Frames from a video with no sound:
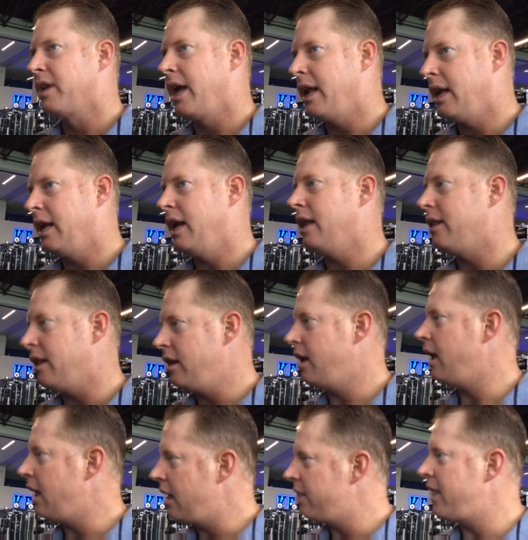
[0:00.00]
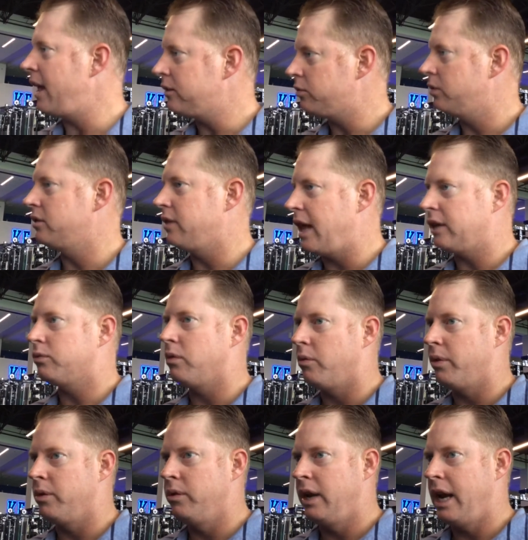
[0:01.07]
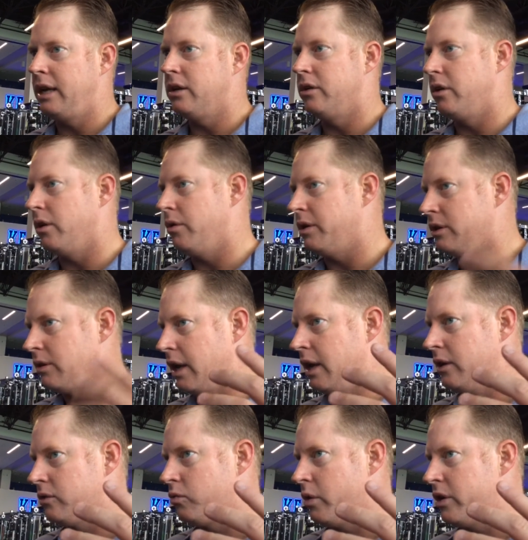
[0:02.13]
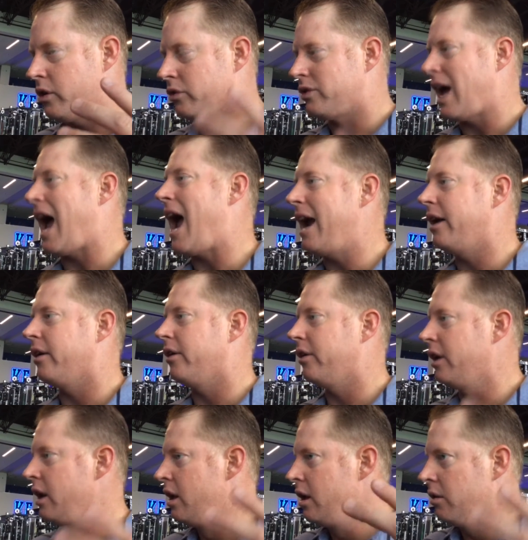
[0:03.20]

And again, that's what that's what we need to do is is when you're tired,